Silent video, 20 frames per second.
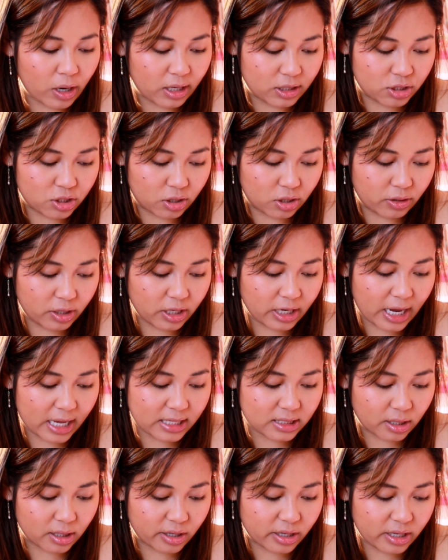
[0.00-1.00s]
I showed you
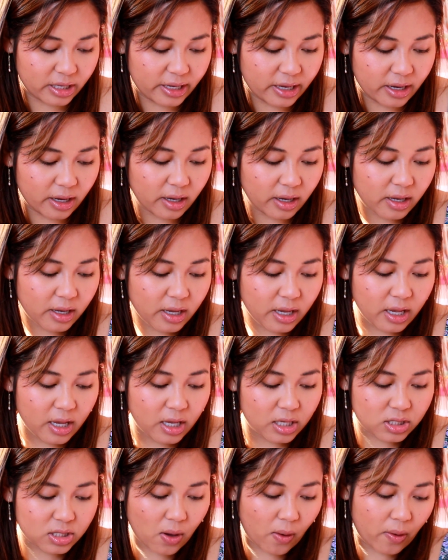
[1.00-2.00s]
guys earlier.
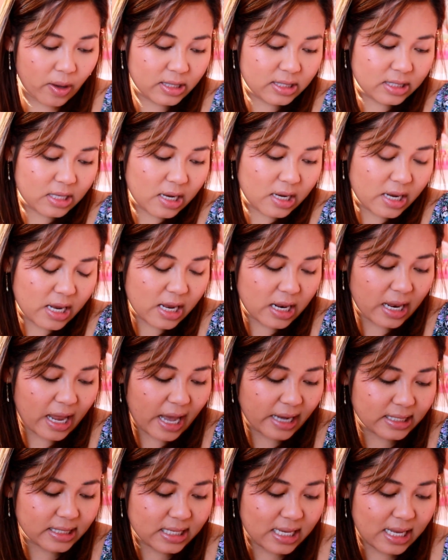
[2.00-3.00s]
So it's a
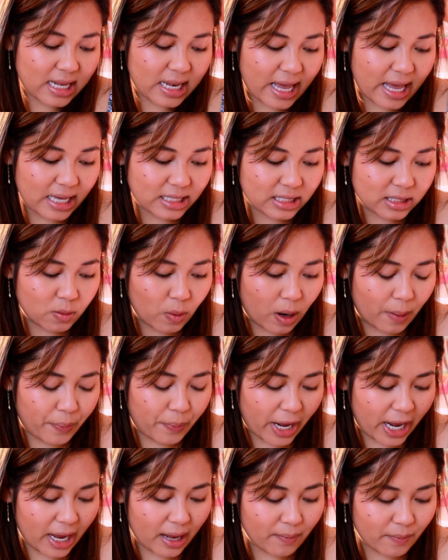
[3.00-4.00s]
Lexi lace
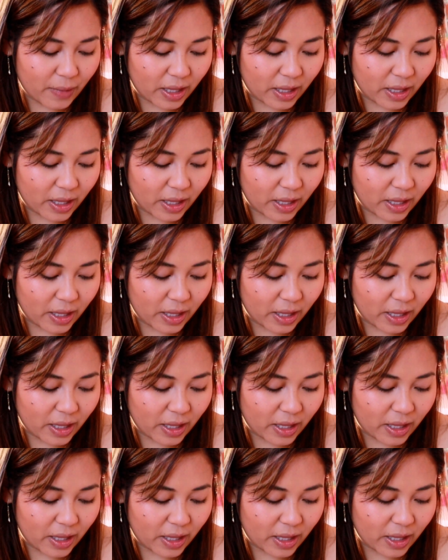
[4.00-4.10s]
sweatpant,